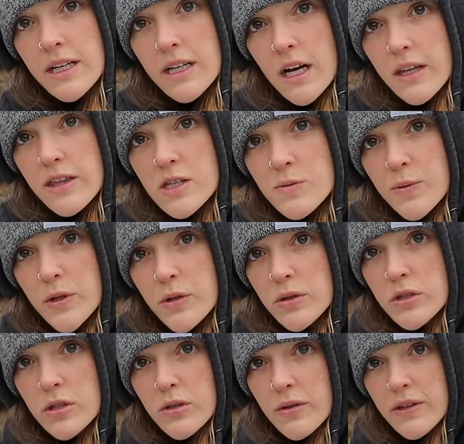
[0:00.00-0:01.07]
need to cut this
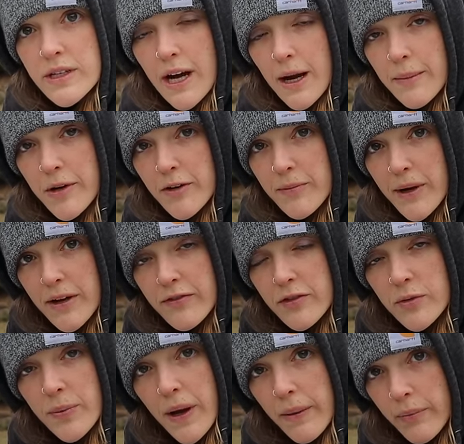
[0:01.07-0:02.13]
boot to the diameter of my
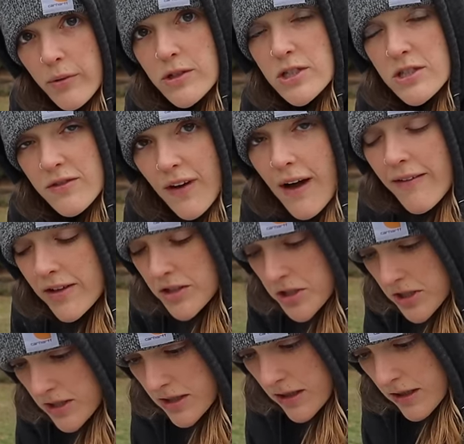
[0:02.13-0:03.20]
flue pipe, which is 5
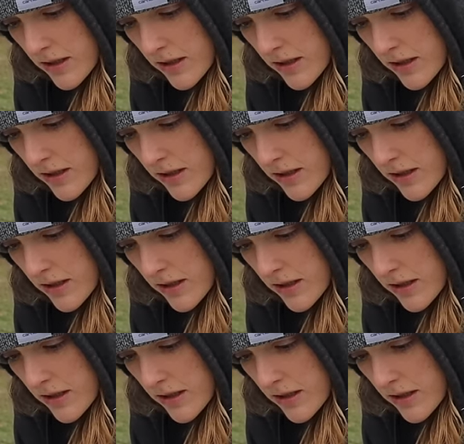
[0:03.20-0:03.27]
inches,